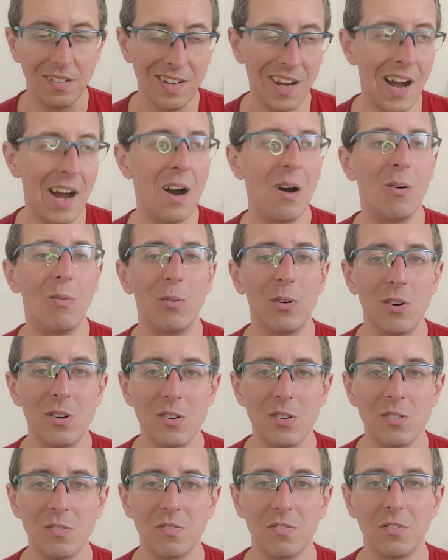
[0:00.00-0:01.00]
and
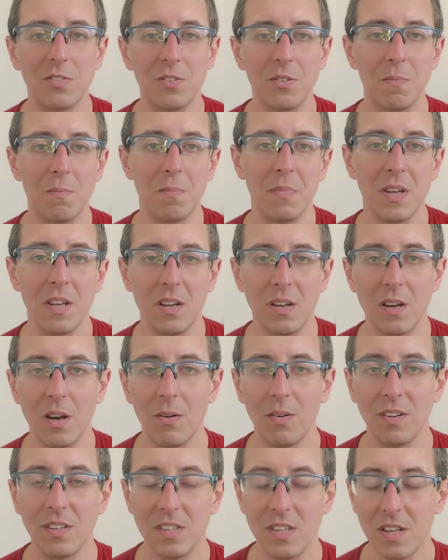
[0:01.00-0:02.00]
hours for
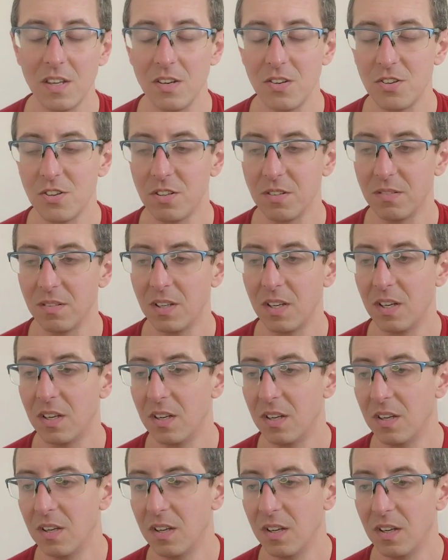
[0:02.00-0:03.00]
medical attention.
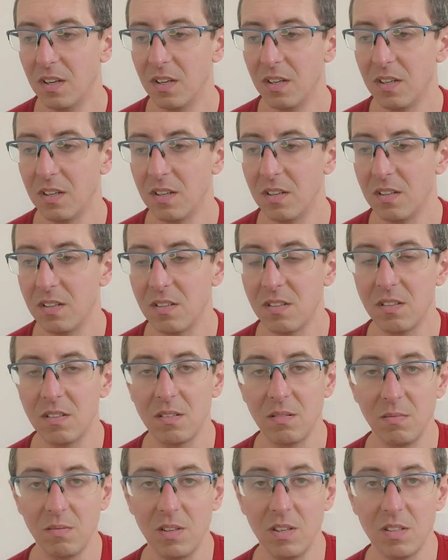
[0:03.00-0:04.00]

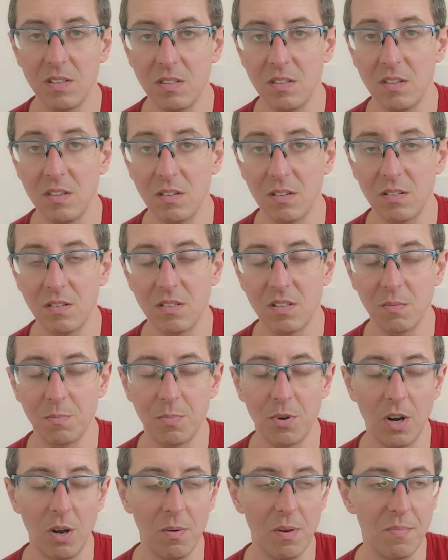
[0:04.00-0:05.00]
It's a
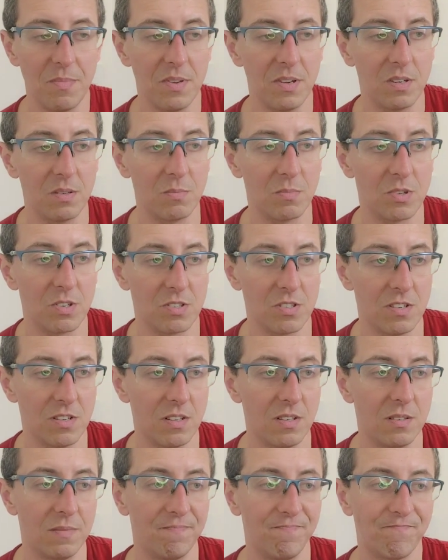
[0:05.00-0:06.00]
problem here in
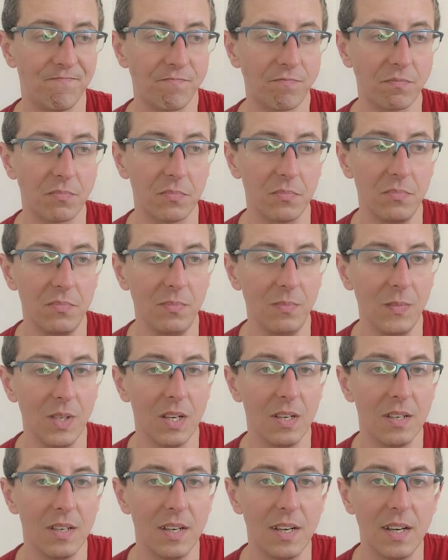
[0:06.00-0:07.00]
Brazil.
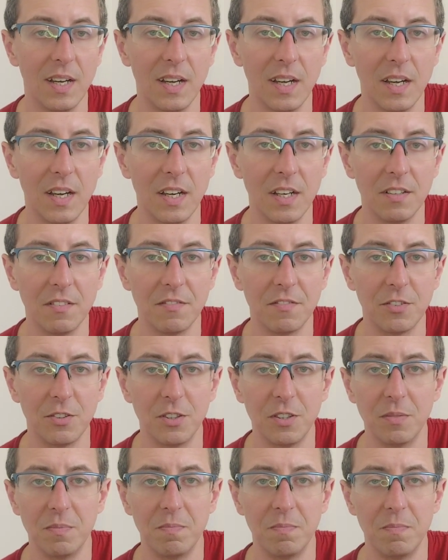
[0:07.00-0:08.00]

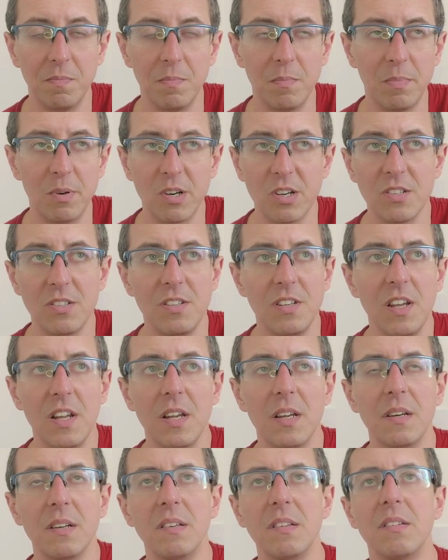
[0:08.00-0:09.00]
For
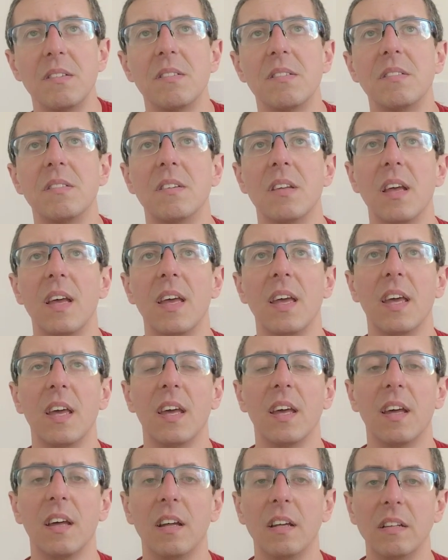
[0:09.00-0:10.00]
Brazilians
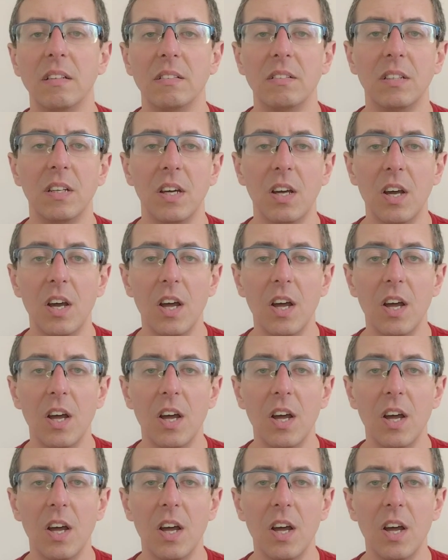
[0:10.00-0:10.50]
and